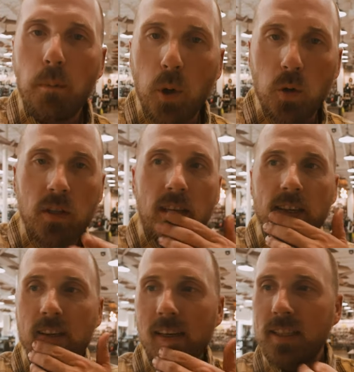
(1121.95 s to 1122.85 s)

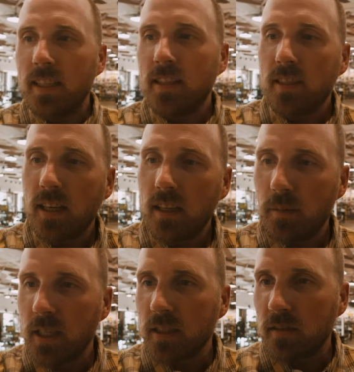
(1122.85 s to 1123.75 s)
molding on the inside
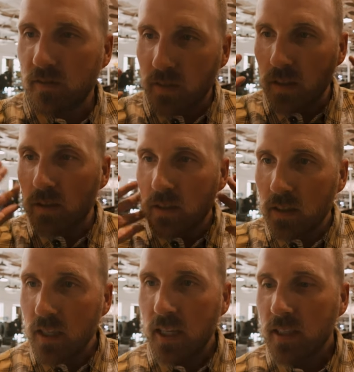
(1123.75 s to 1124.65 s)
that makes it feel
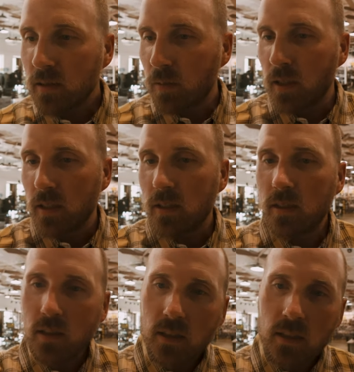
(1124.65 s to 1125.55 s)
nice, but
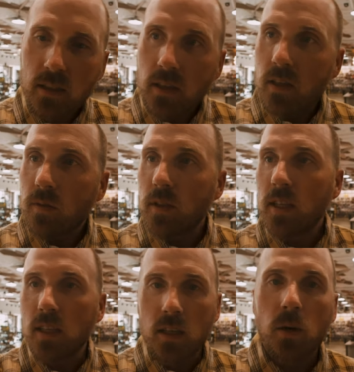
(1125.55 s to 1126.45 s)

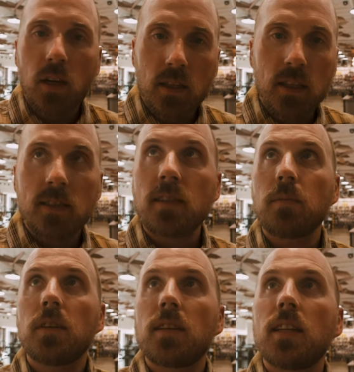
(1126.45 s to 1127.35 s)
really the quality's
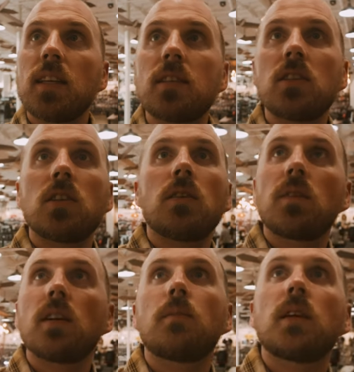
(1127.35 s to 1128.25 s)
similar, and that's a
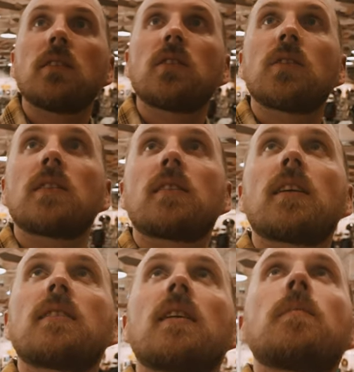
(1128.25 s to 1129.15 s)
Shoei. I mean, Shoei's a
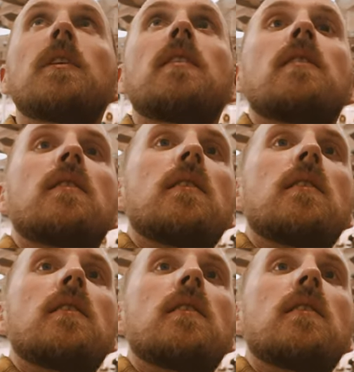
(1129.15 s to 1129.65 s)
nice helmet.